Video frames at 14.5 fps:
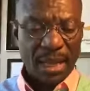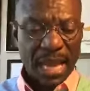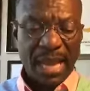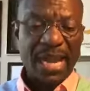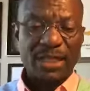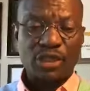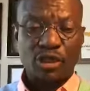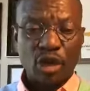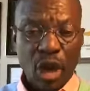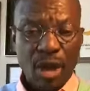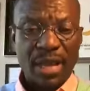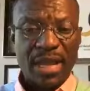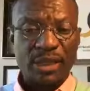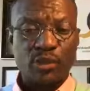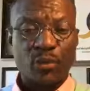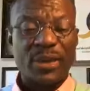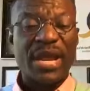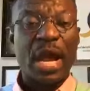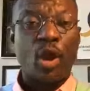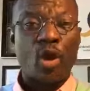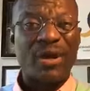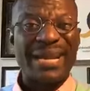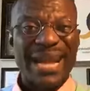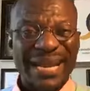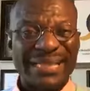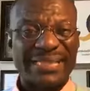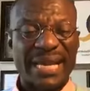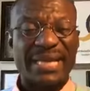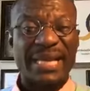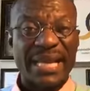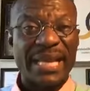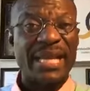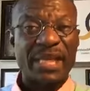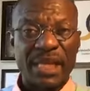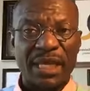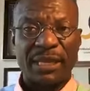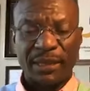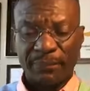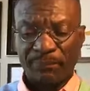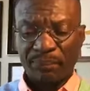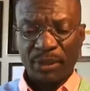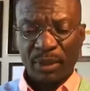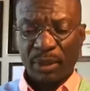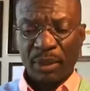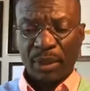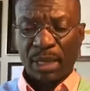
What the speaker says: And as long as we are connected in him,